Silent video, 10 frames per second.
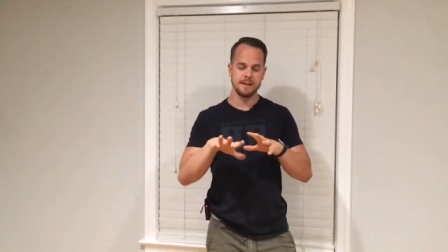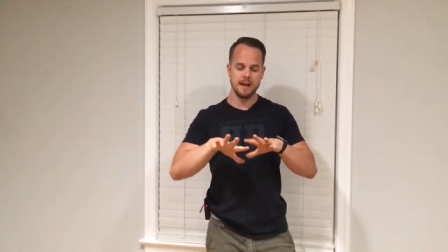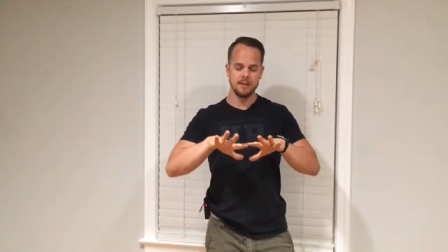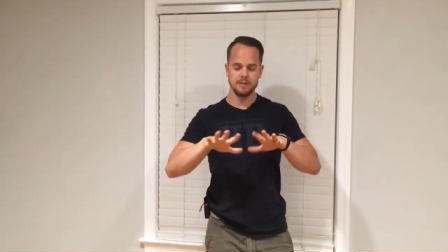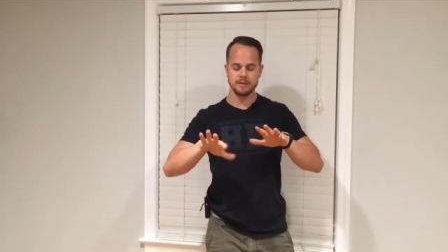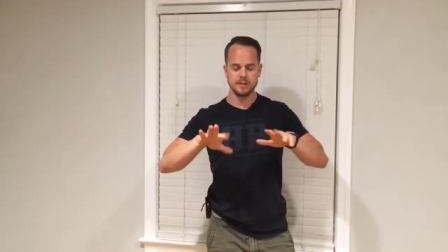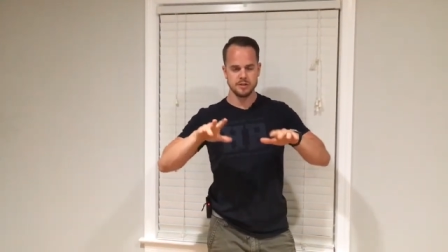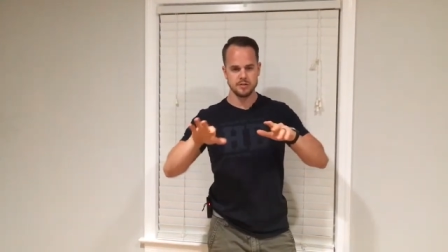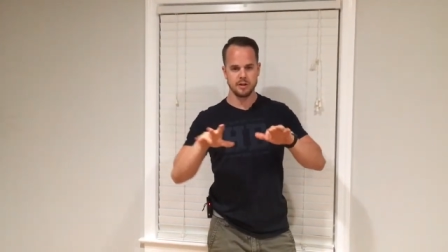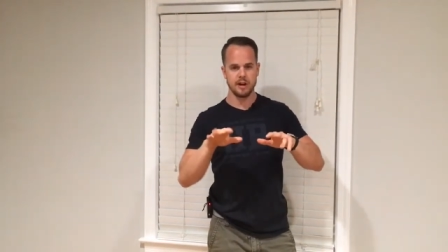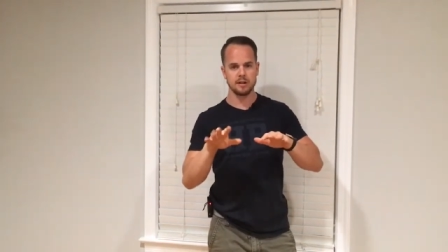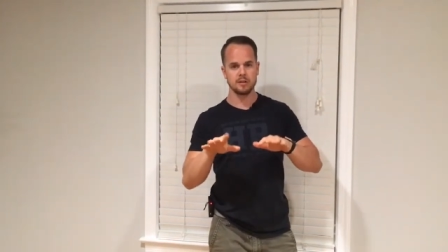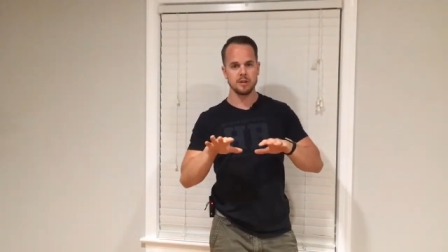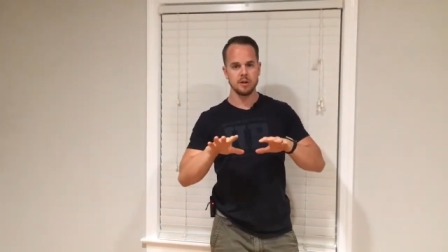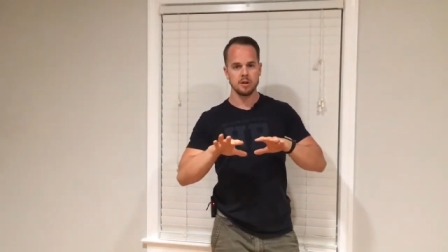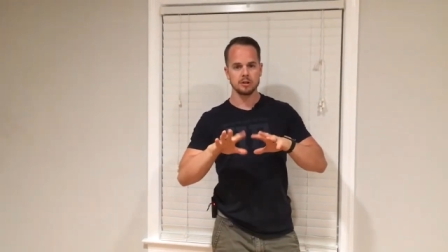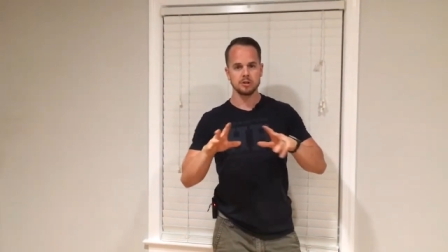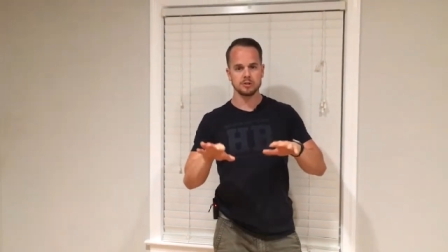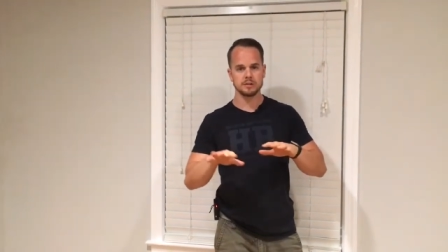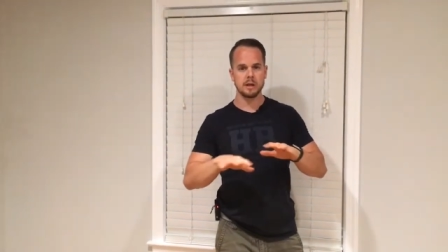Now that the tissues are kind of
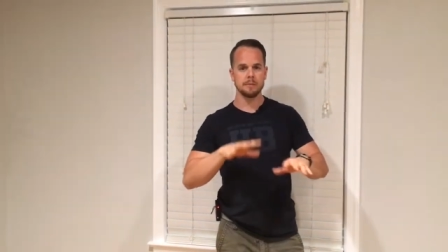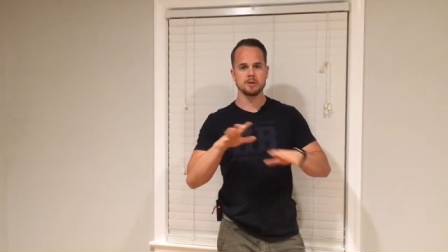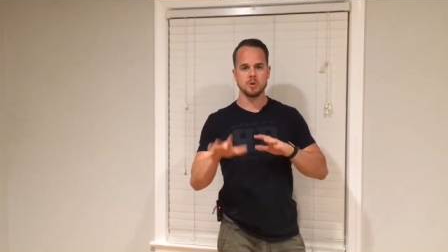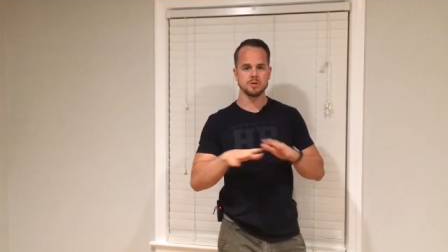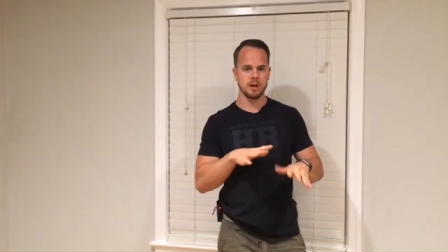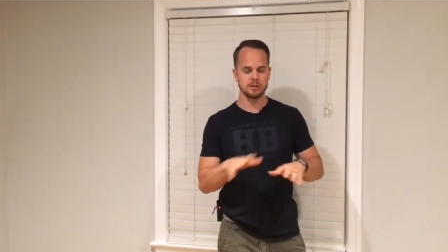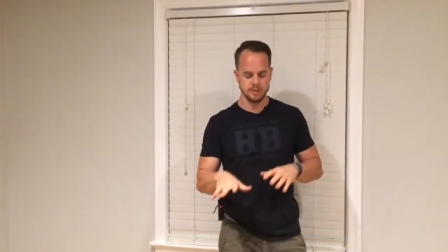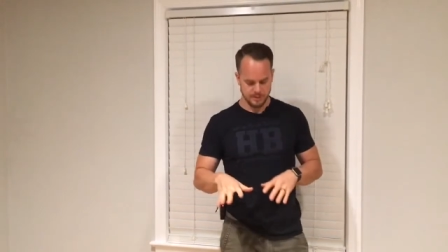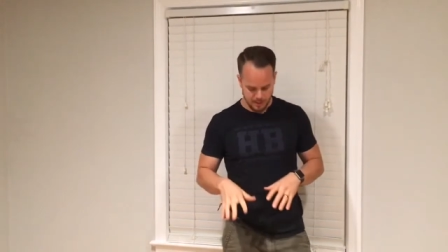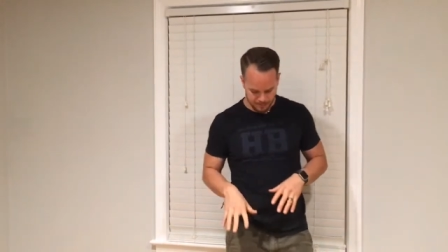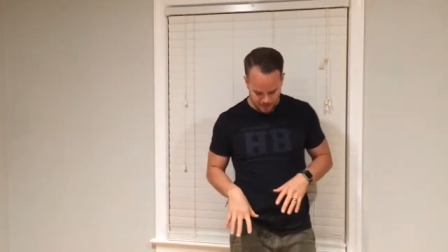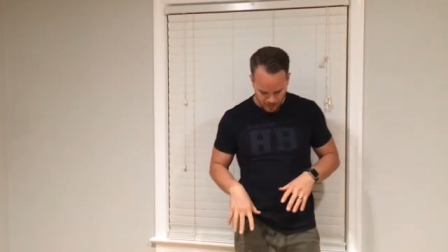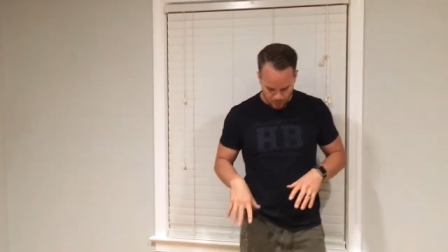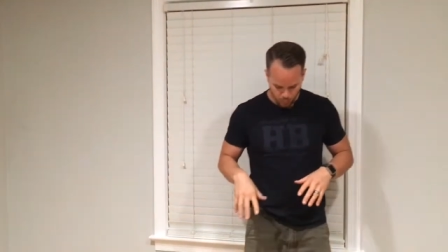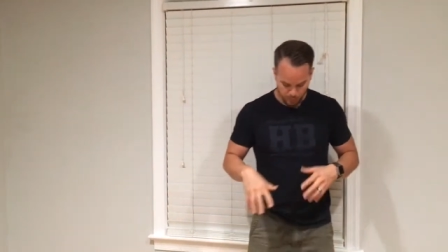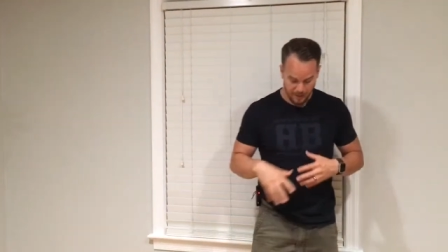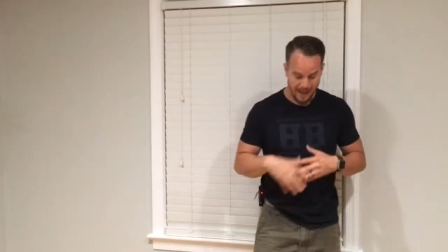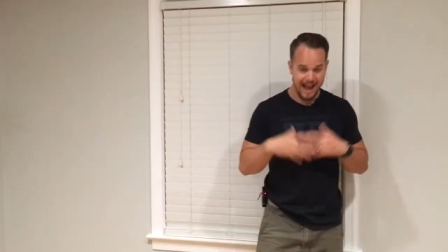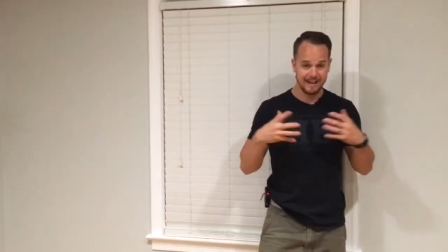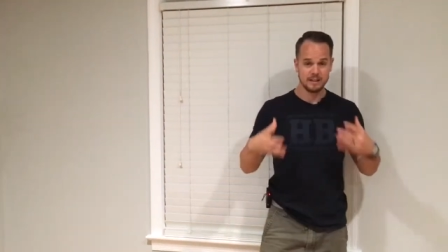loosened up, the joints are kind of loosened up, we're going to
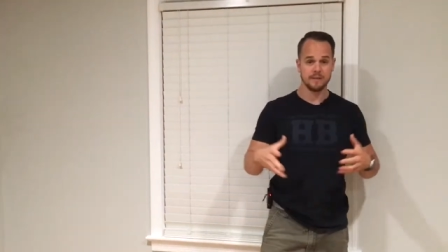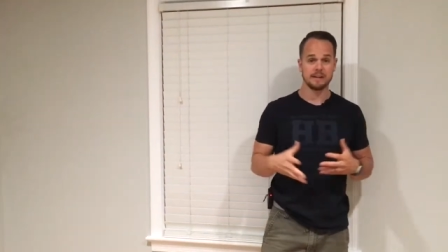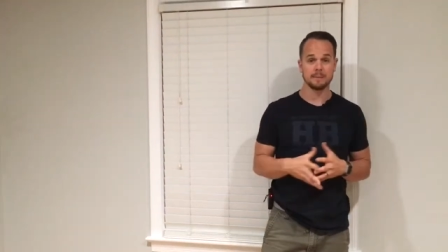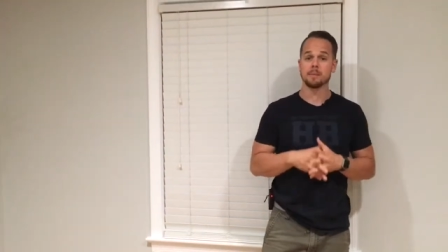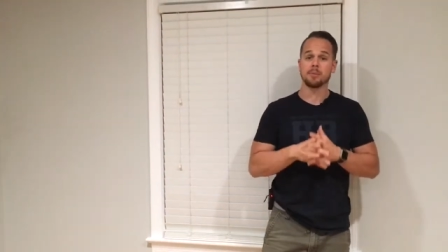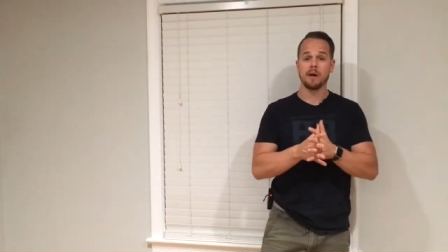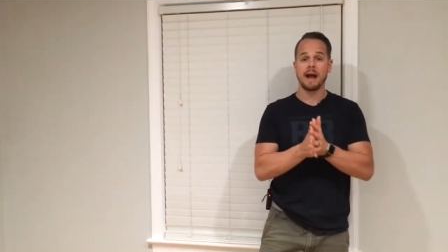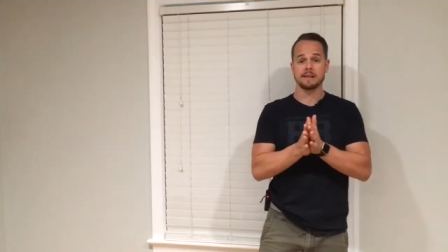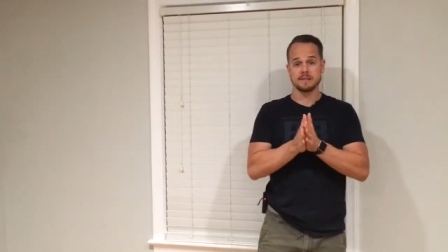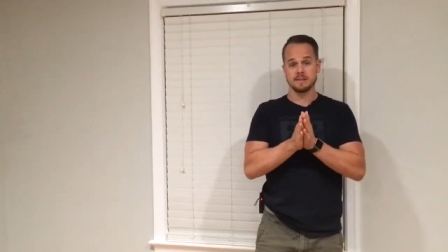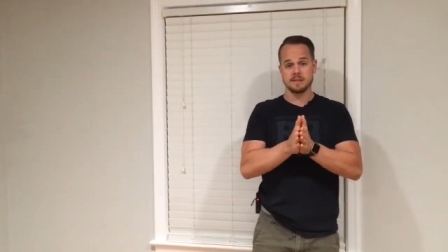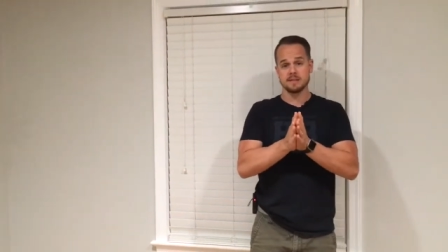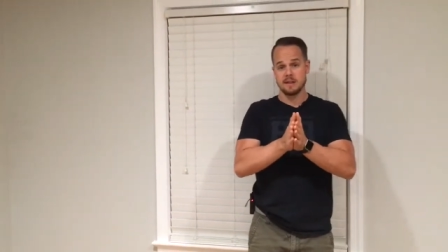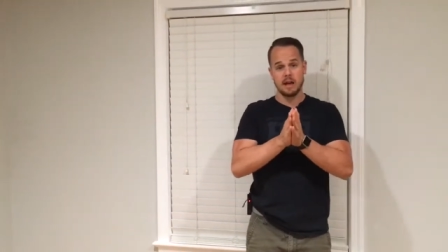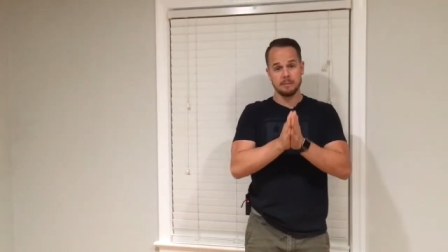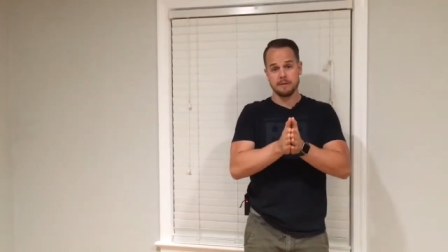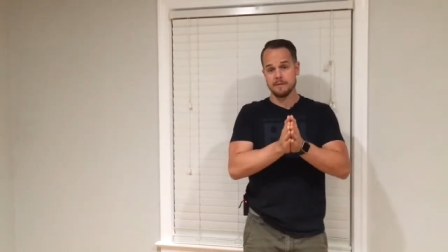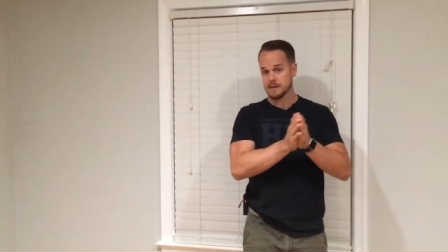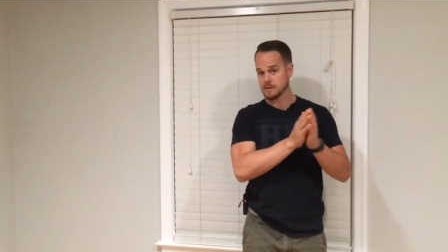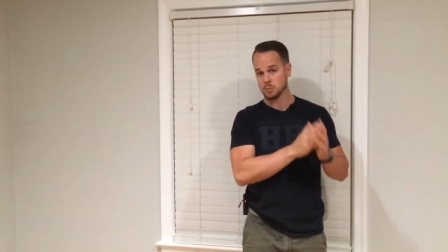activate them in practice. This is not going to be
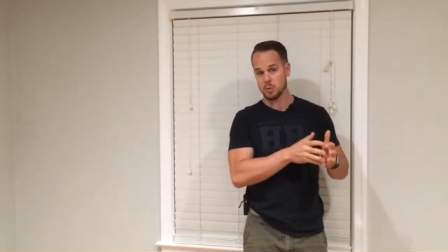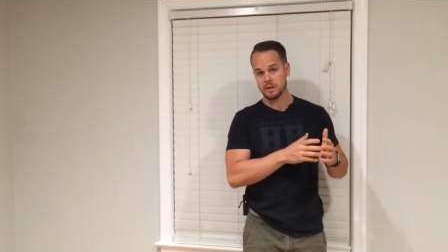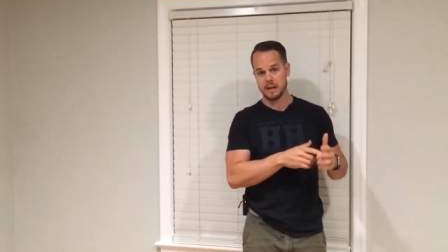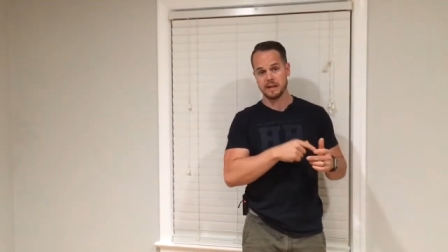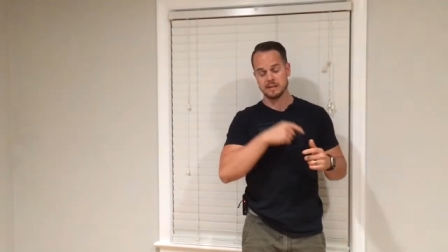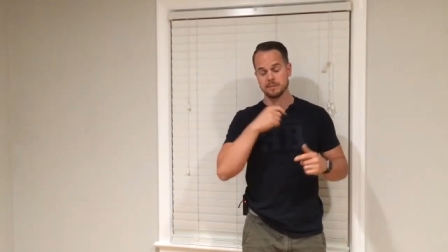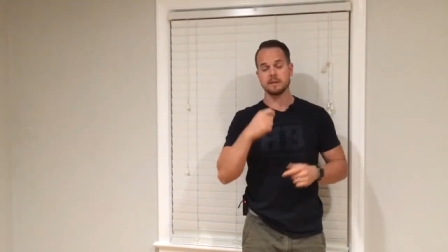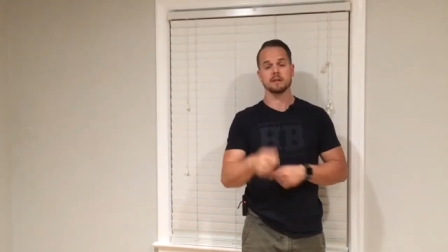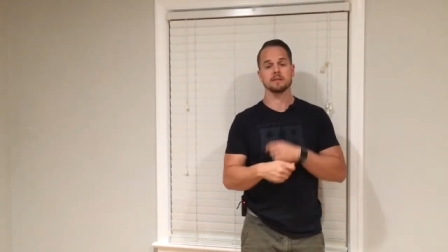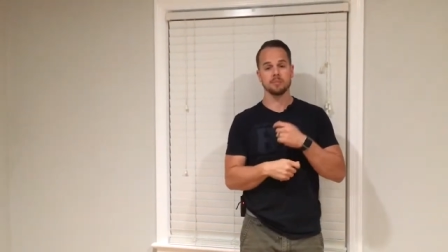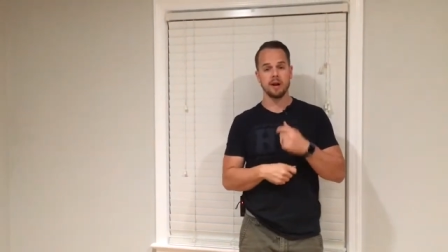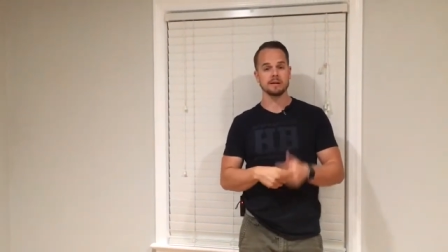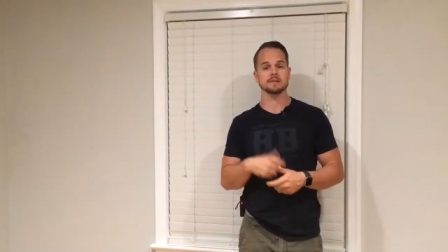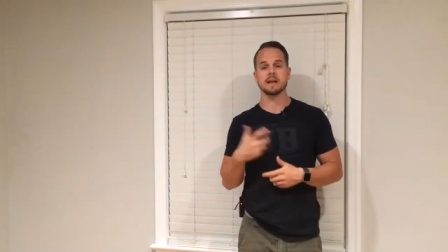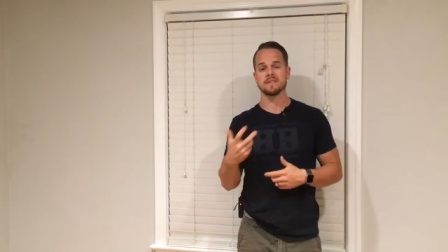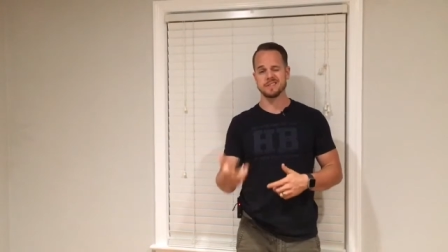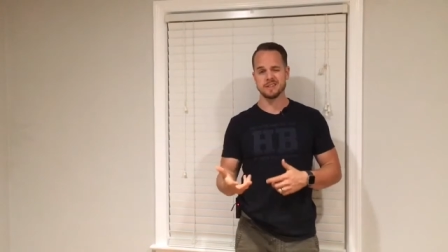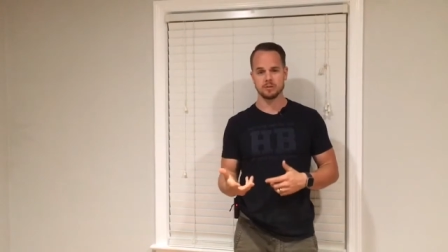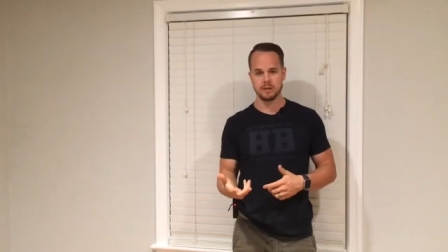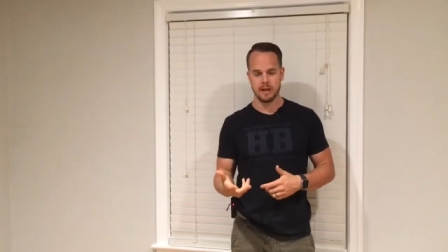fixed in one day. It's something that you have to practice every
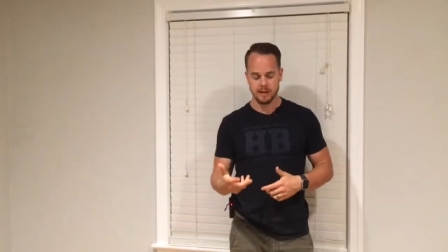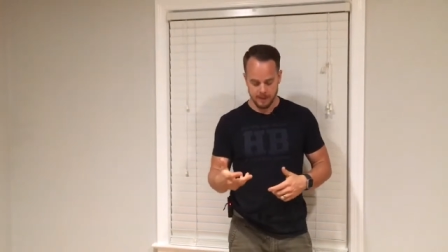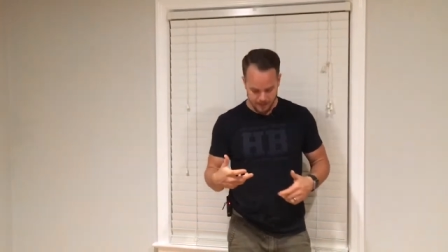single day.